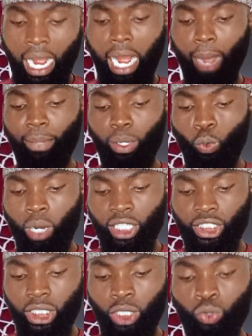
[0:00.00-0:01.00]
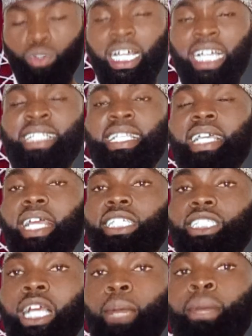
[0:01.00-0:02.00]
I'm in Washington, anta ya
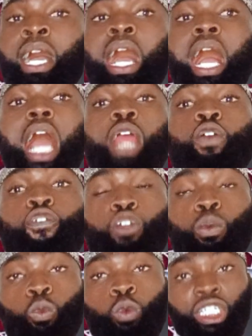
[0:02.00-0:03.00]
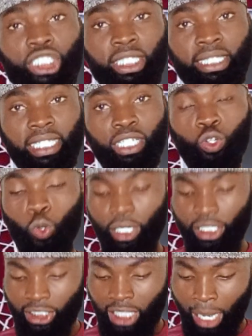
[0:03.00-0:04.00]
Hisham. Are you from Washington, O
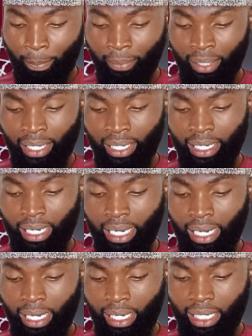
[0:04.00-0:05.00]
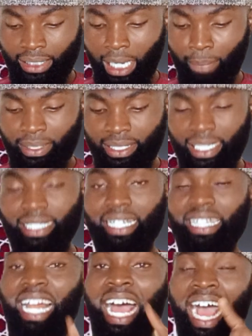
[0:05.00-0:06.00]
Hisham? Hisham
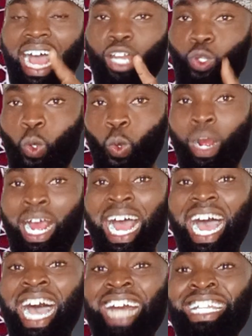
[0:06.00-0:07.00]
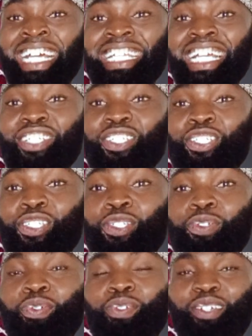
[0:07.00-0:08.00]
says, La, no. Ana
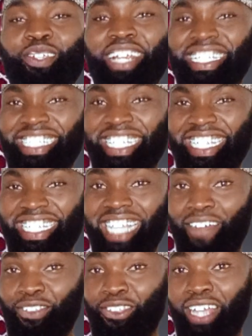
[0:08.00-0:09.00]
lastu. You can see this.